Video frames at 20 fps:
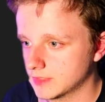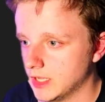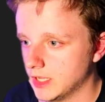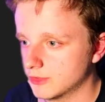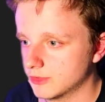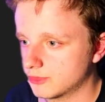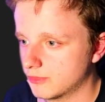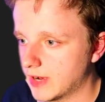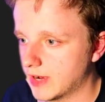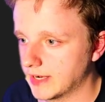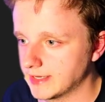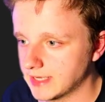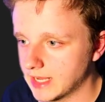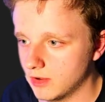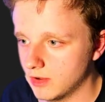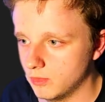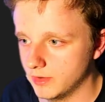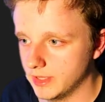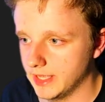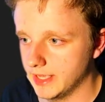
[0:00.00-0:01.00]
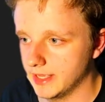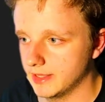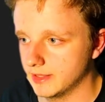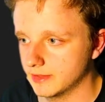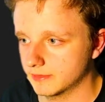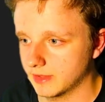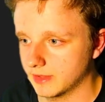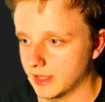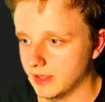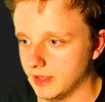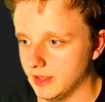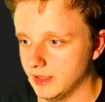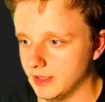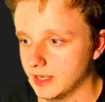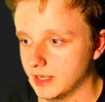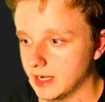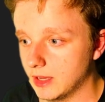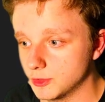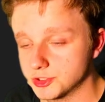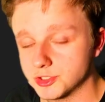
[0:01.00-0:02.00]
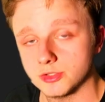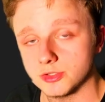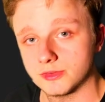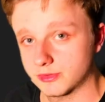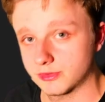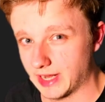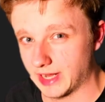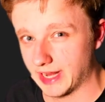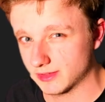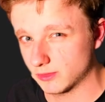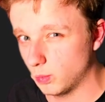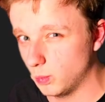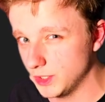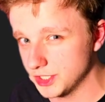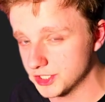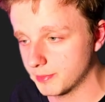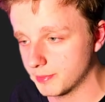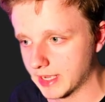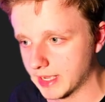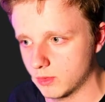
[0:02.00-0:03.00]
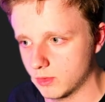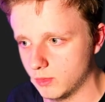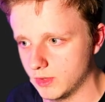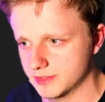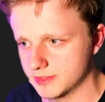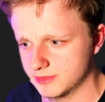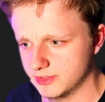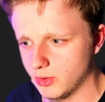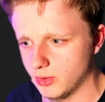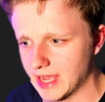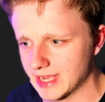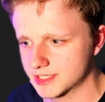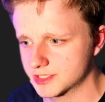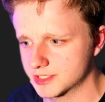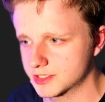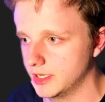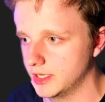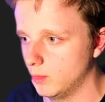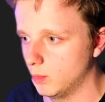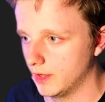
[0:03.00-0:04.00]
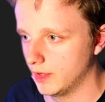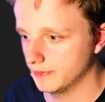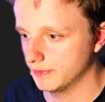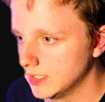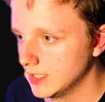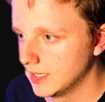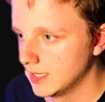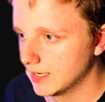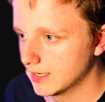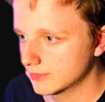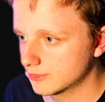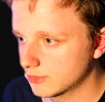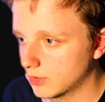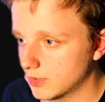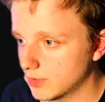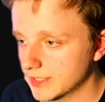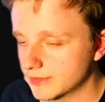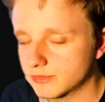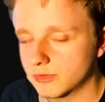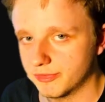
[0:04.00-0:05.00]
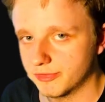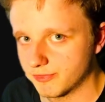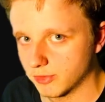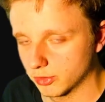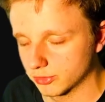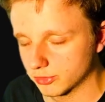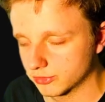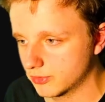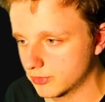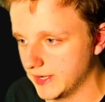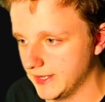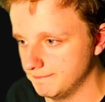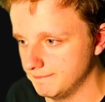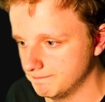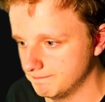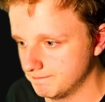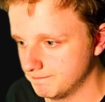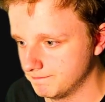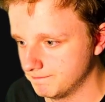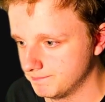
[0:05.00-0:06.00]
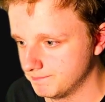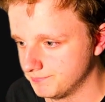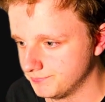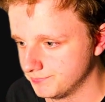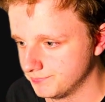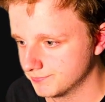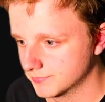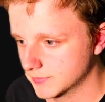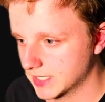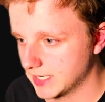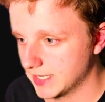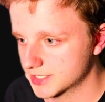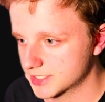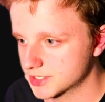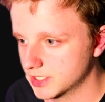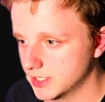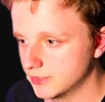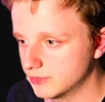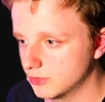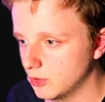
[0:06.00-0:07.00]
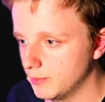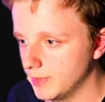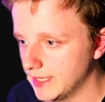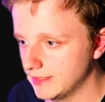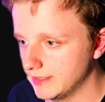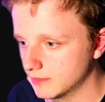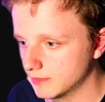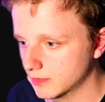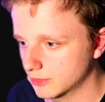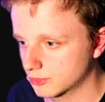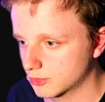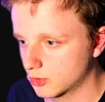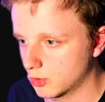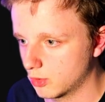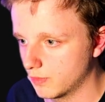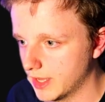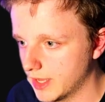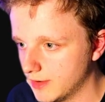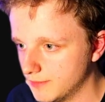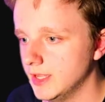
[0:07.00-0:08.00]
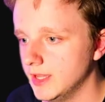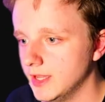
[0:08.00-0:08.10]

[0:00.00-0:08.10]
So right now it, it allows you to select which macOS you actually want. So let's do full screen. You can actually zoom in, scroll down.